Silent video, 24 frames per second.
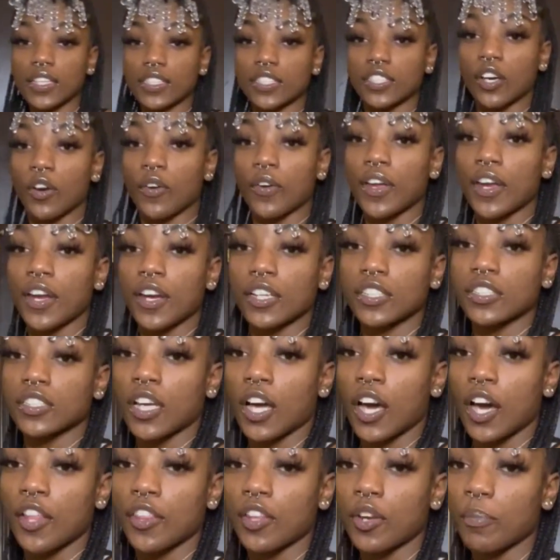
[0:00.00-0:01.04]
so here's
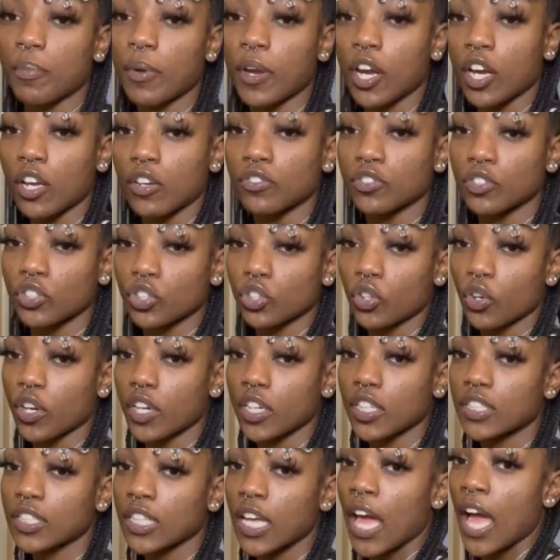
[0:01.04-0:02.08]
the other pair of
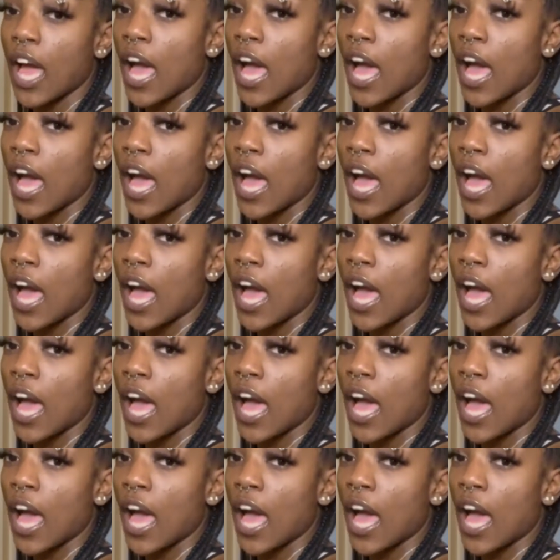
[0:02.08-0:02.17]
shorts.